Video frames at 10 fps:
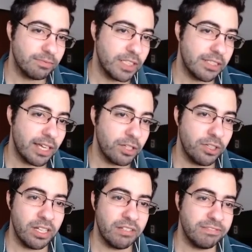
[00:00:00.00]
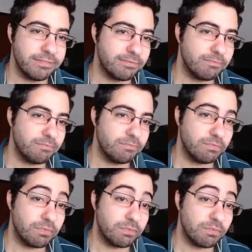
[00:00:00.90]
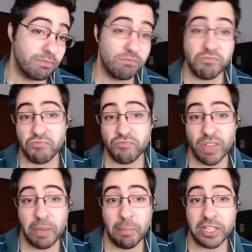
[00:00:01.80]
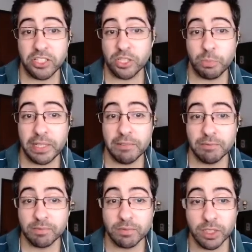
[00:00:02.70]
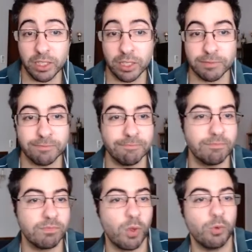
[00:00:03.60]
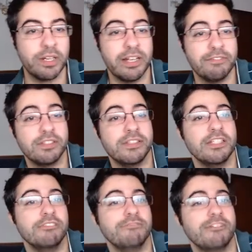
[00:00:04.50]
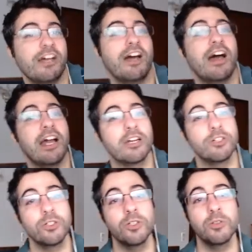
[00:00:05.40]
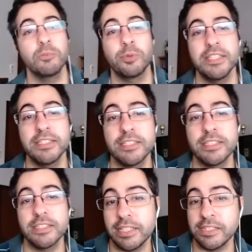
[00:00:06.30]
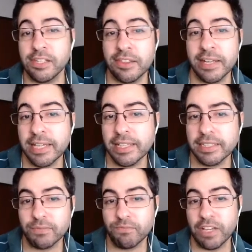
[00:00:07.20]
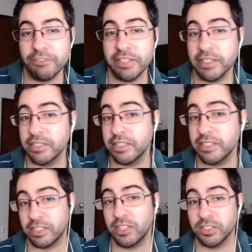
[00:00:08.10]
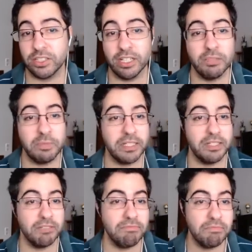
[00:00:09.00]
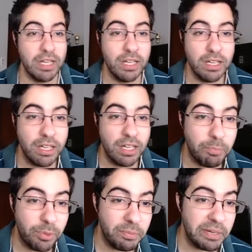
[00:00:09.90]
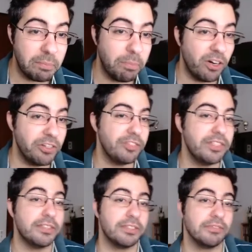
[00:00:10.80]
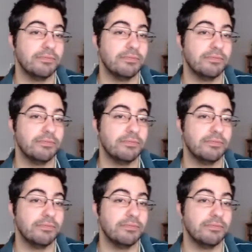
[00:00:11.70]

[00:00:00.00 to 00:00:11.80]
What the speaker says: Is that good enough? It might just be, We're gonna have to see if aggro priest is a thing. If it is, this card's gonna be a pretty big part of it.